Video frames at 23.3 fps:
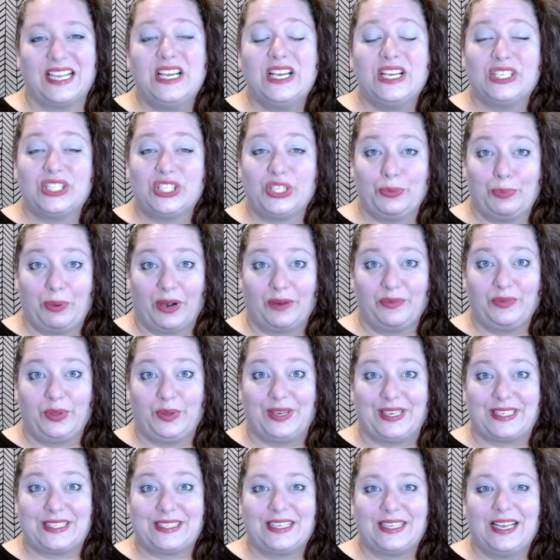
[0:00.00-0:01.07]

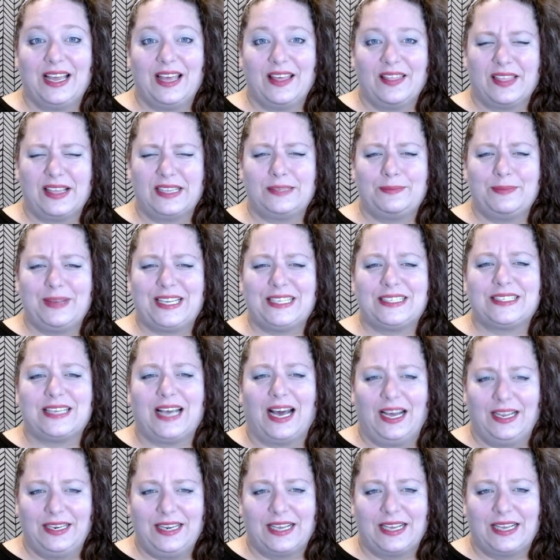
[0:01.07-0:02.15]
Superfluous. This means
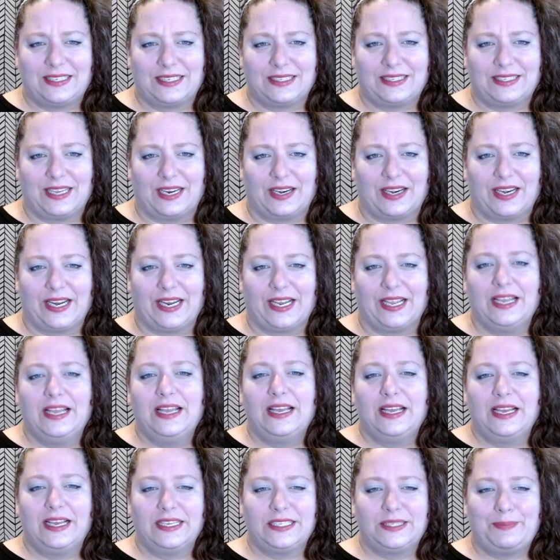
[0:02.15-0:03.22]
unnecessary,
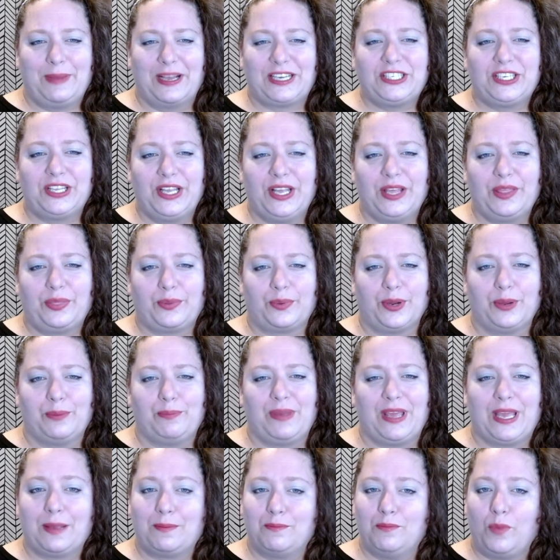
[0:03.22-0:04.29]
especially through
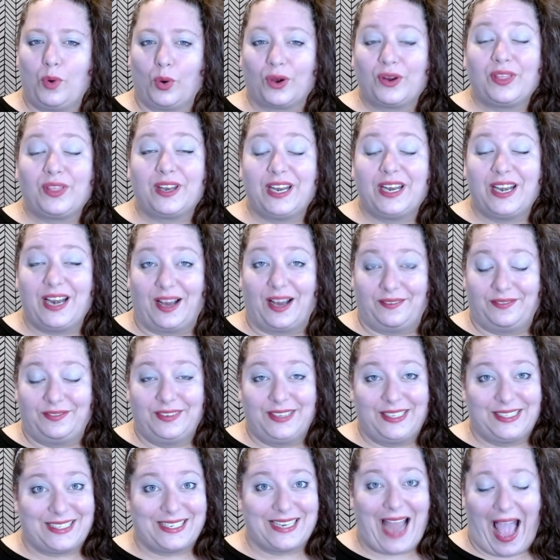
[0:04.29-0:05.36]
being more than enough.
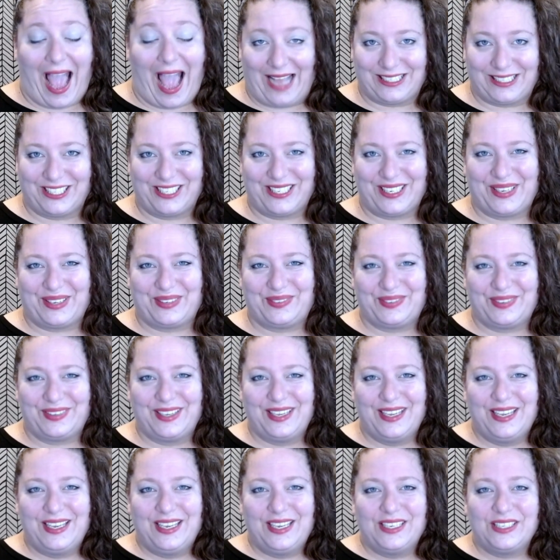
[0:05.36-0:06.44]
It's an adjective.
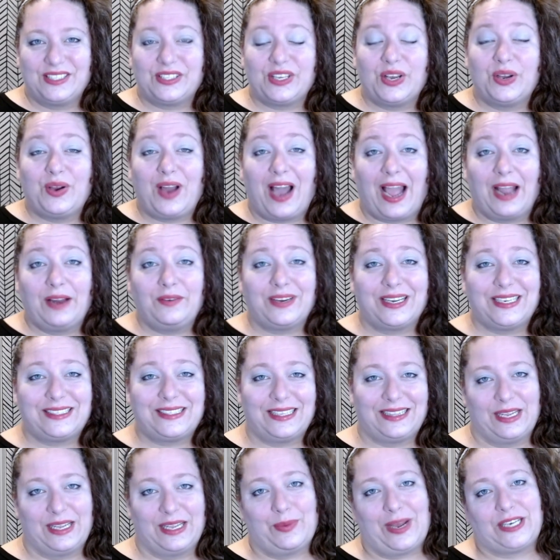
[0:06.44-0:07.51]
So I
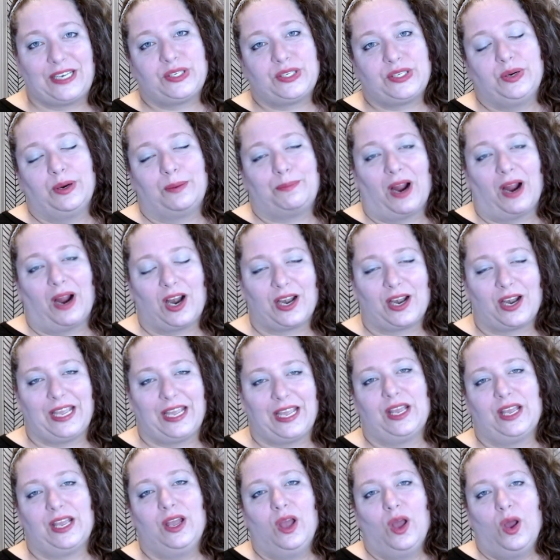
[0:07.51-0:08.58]
recently went to a
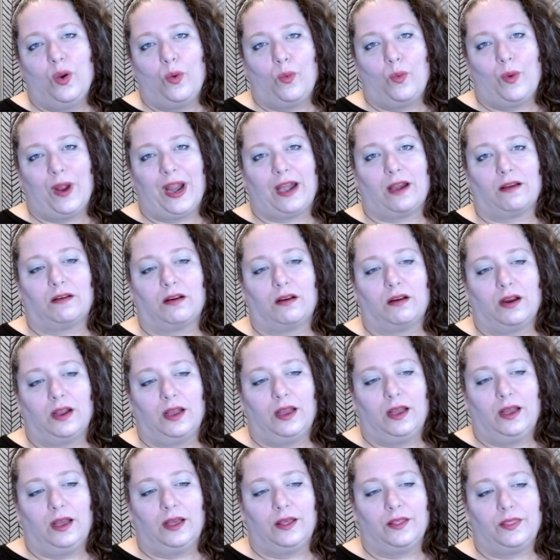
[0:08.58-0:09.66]
party
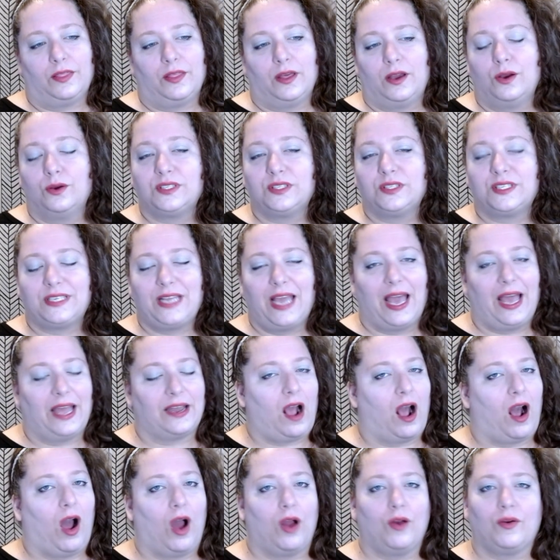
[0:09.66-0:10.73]
where the host had
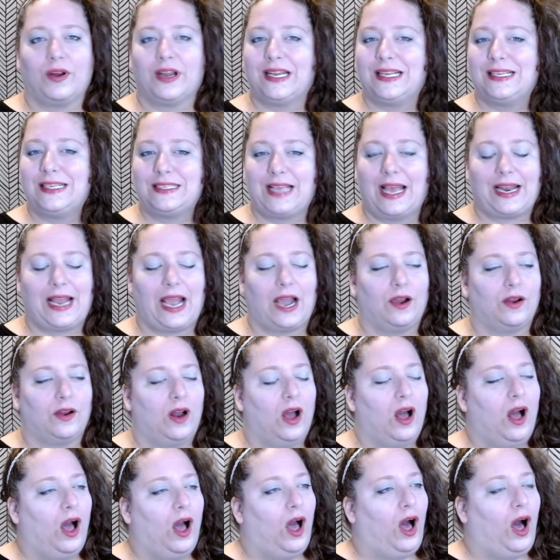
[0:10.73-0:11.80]
already set out
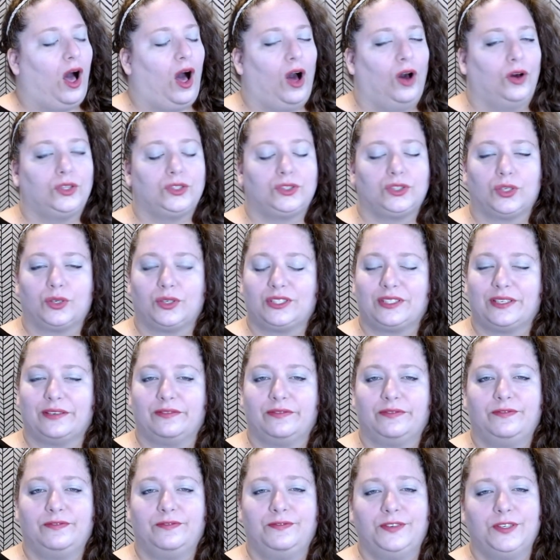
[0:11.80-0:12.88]
all sorts of
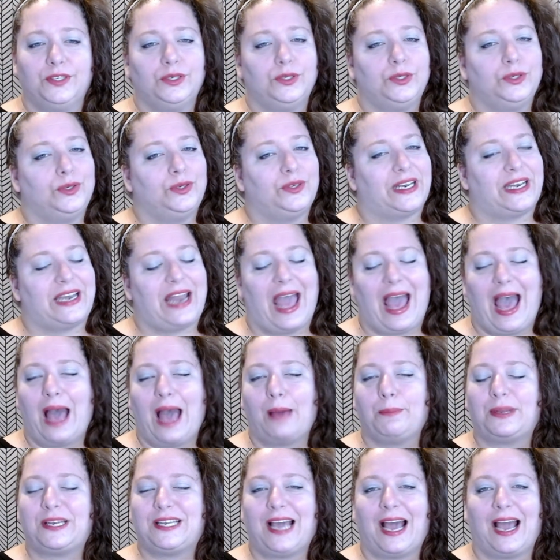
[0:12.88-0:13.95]
food and
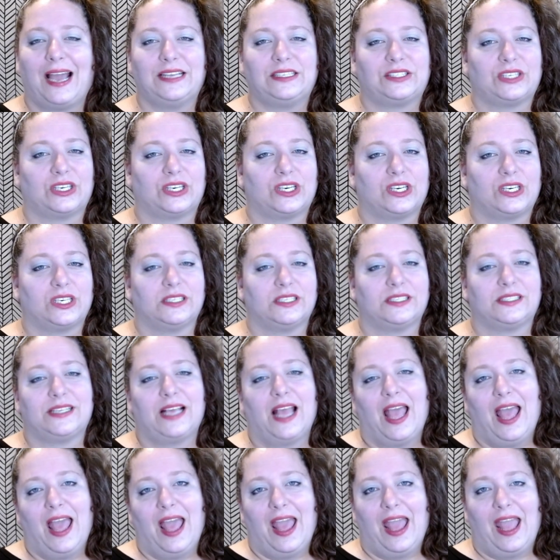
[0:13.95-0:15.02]
appetizers
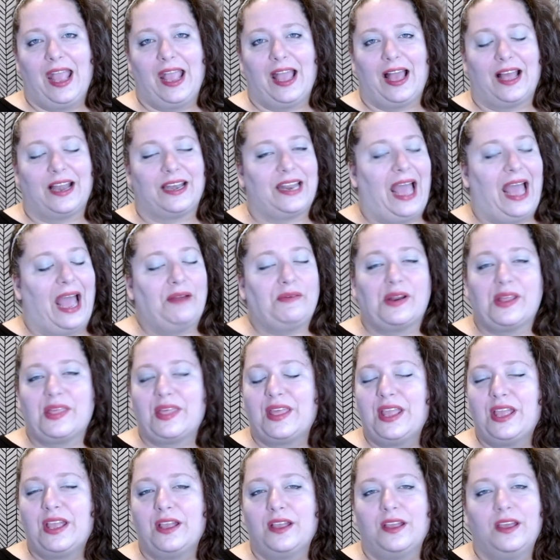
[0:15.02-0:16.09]
and
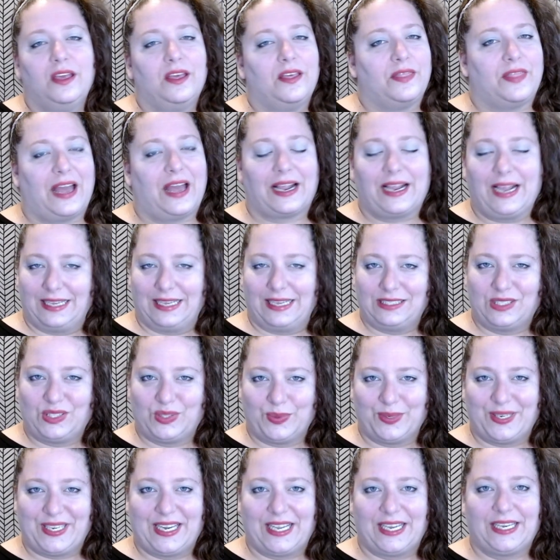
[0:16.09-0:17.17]
everything that guests
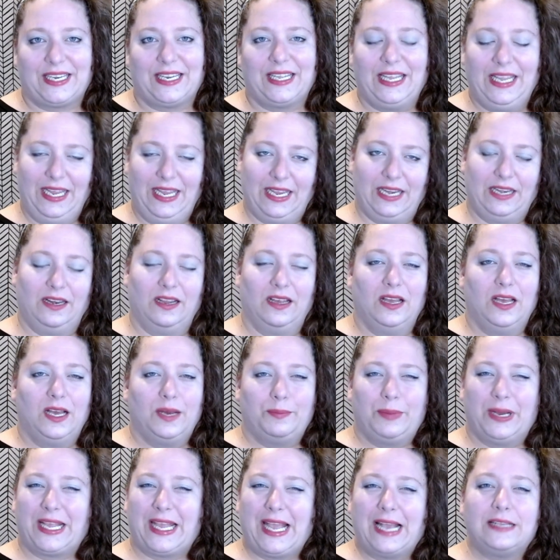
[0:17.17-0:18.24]
would need to eat,
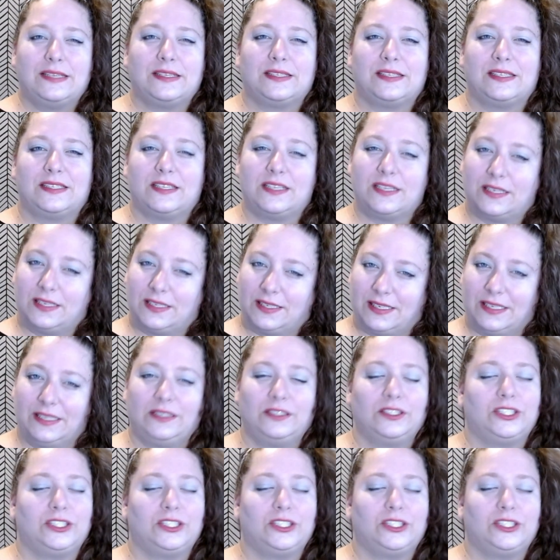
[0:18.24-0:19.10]
but guests still